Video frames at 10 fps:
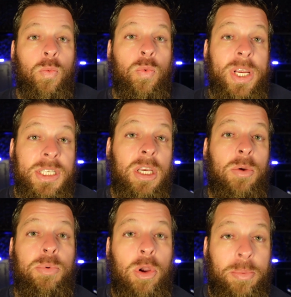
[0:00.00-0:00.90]

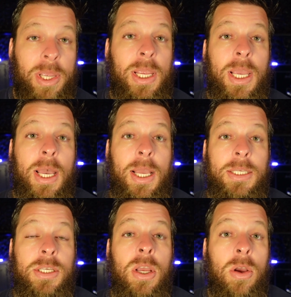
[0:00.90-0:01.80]
Retail propane
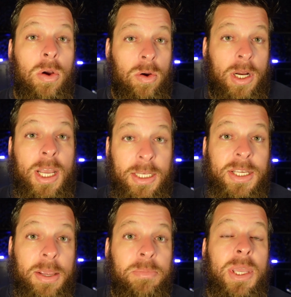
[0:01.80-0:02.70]
guys, or guys
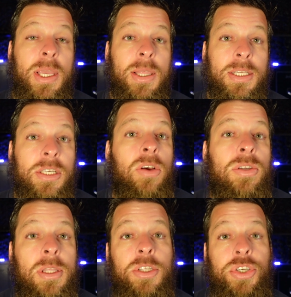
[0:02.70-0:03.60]
like me that sell
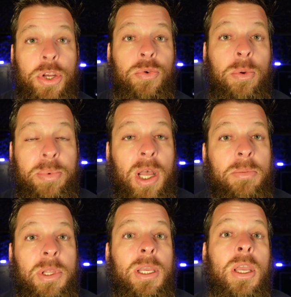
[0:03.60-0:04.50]
to the general
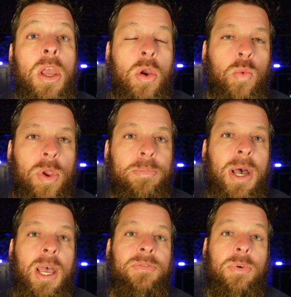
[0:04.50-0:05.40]
public, we
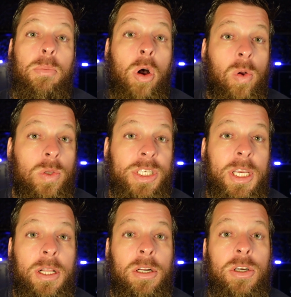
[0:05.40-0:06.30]
buy from
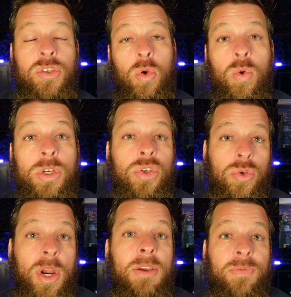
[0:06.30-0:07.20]
wholesalers or
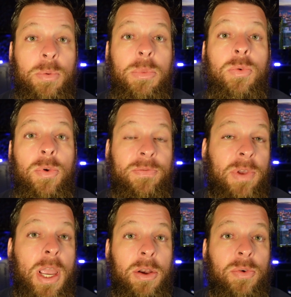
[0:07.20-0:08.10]
straight from the
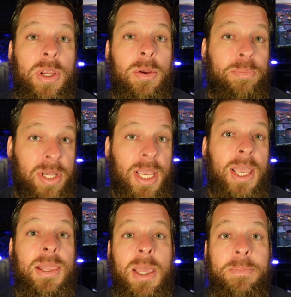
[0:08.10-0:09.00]
refinery or
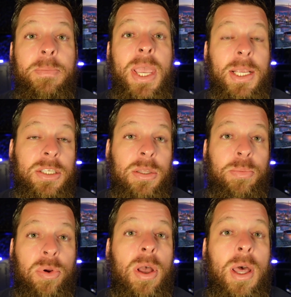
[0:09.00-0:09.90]
plant that makes the
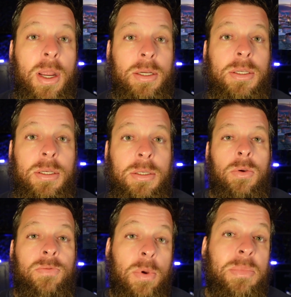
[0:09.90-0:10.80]
product.
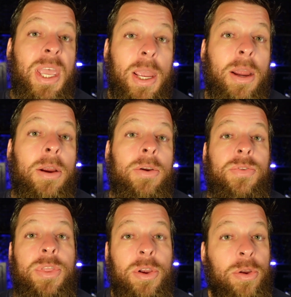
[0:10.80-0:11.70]
From there,
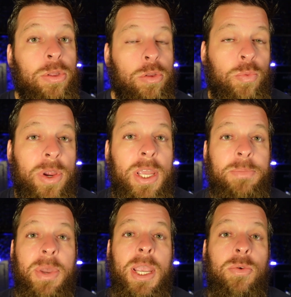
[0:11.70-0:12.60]
there are three
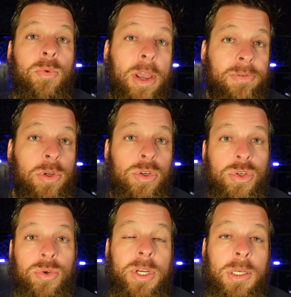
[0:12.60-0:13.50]
main revenue
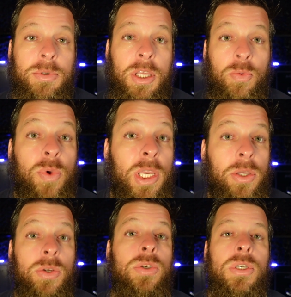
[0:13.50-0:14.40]
streams that we
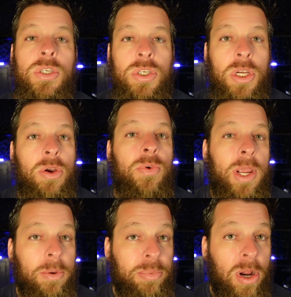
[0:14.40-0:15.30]
use to
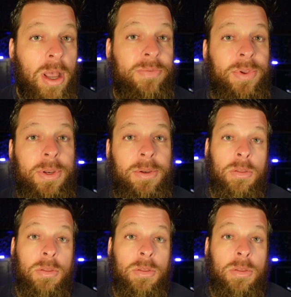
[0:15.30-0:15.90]
generate a profit.